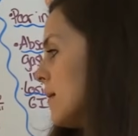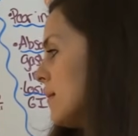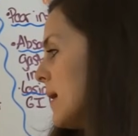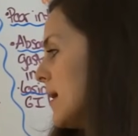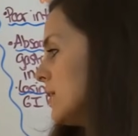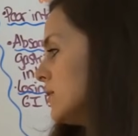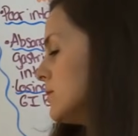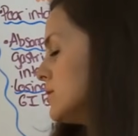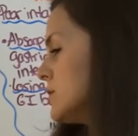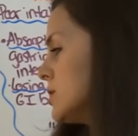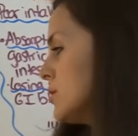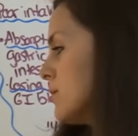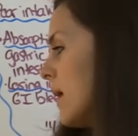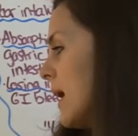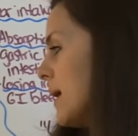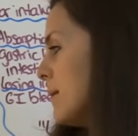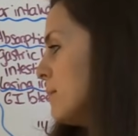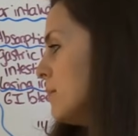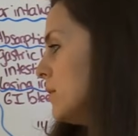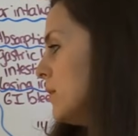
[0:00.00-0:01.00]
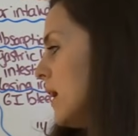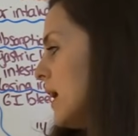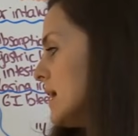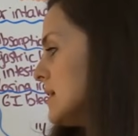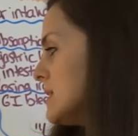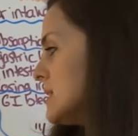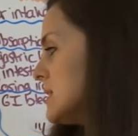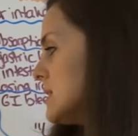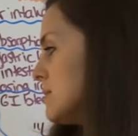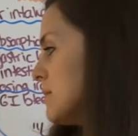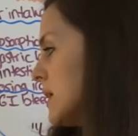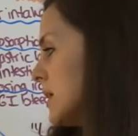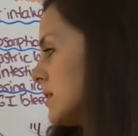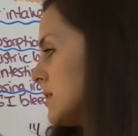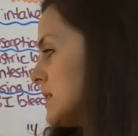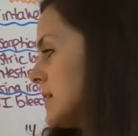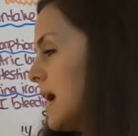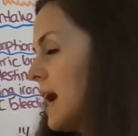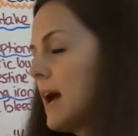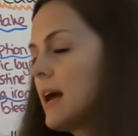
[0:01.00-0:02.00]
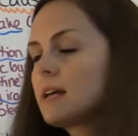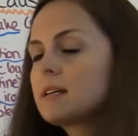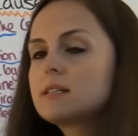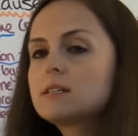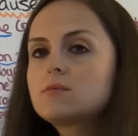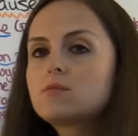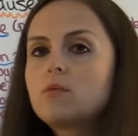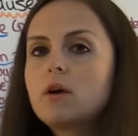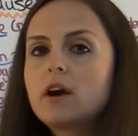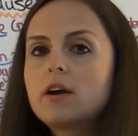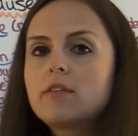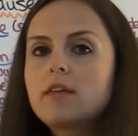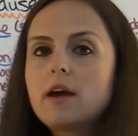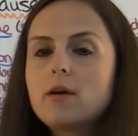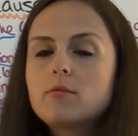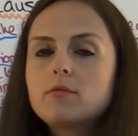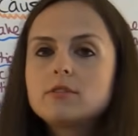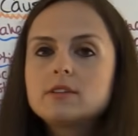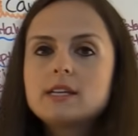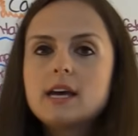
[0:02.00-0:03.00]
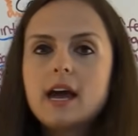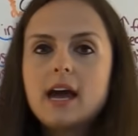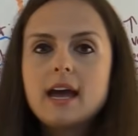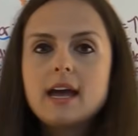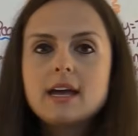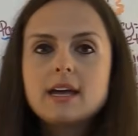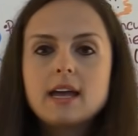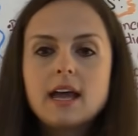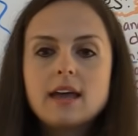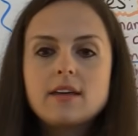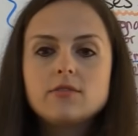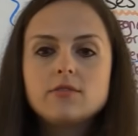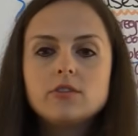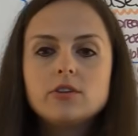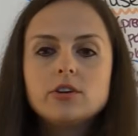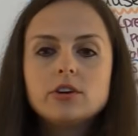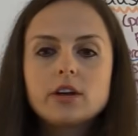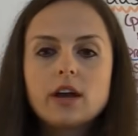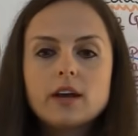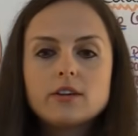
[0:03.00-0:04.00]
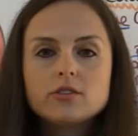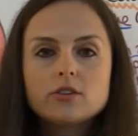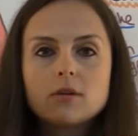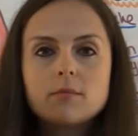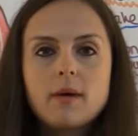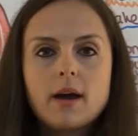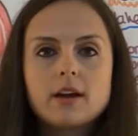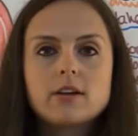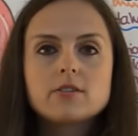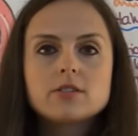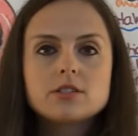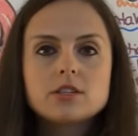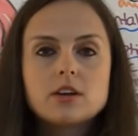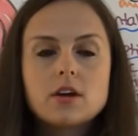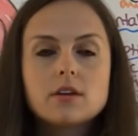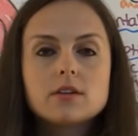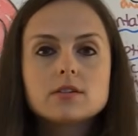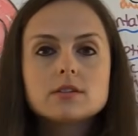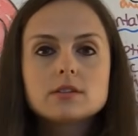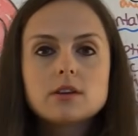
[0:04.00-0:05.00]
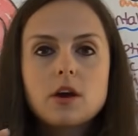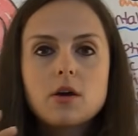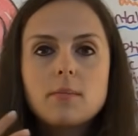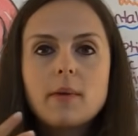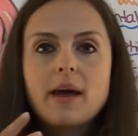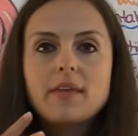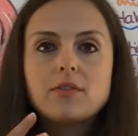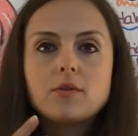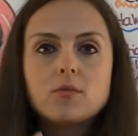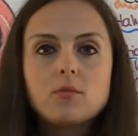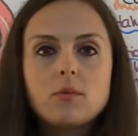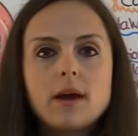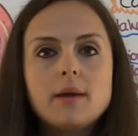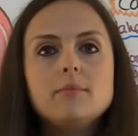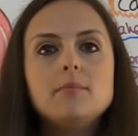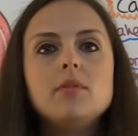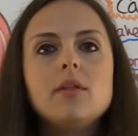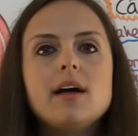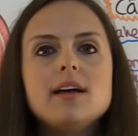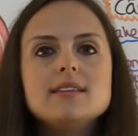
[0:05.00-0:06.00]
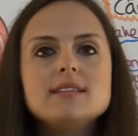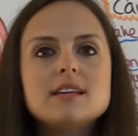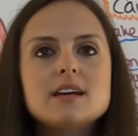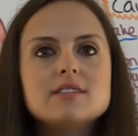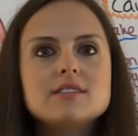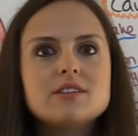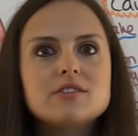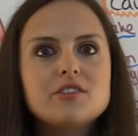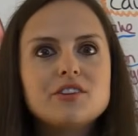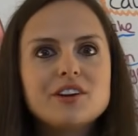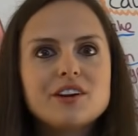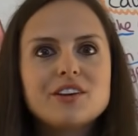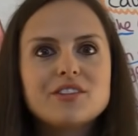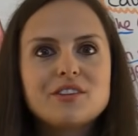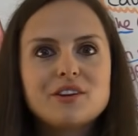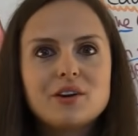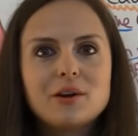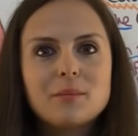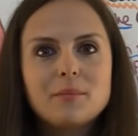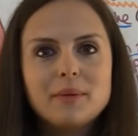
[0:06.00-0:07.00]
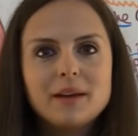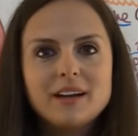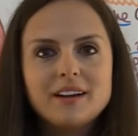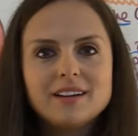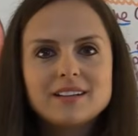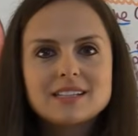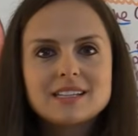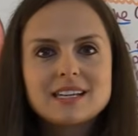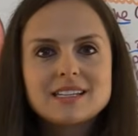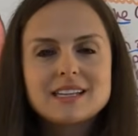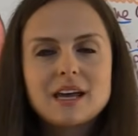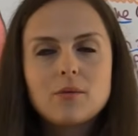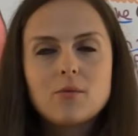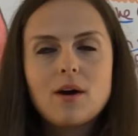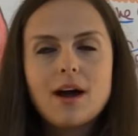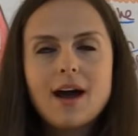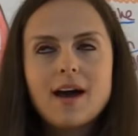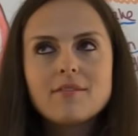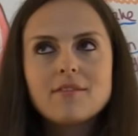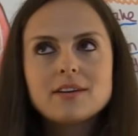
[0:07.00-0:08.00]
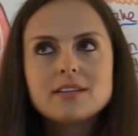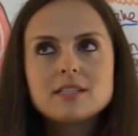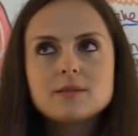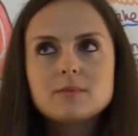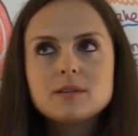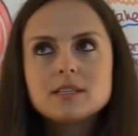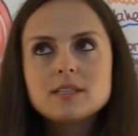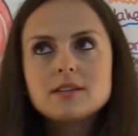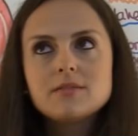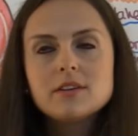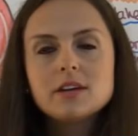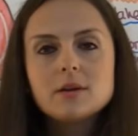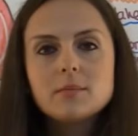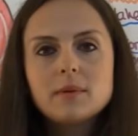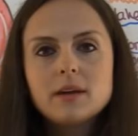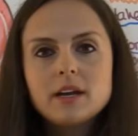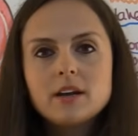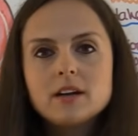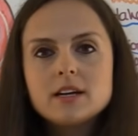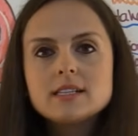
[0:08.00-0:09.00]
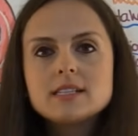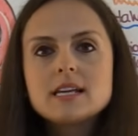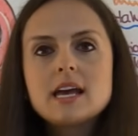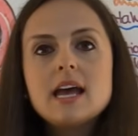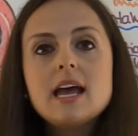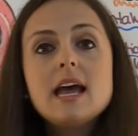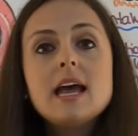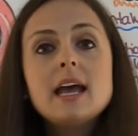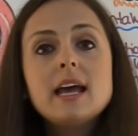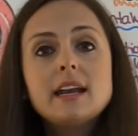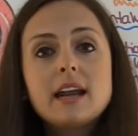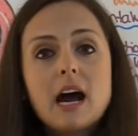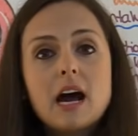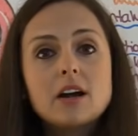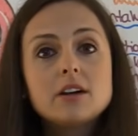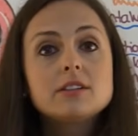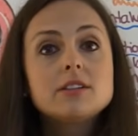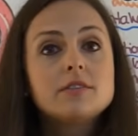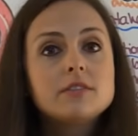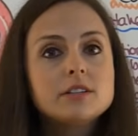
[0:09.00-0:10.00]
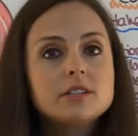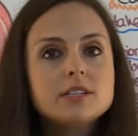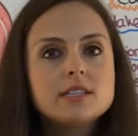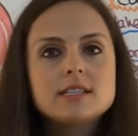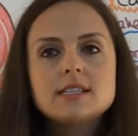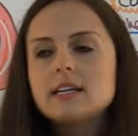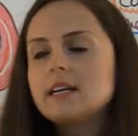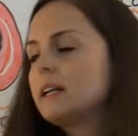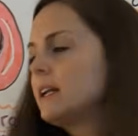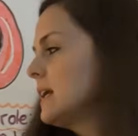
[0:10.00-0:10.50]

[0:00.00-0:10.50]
they may do a blood smear test where they will take and look under a microscope at the red blood cells and look at their appearance, because they will have a specific appearance in iron deficiency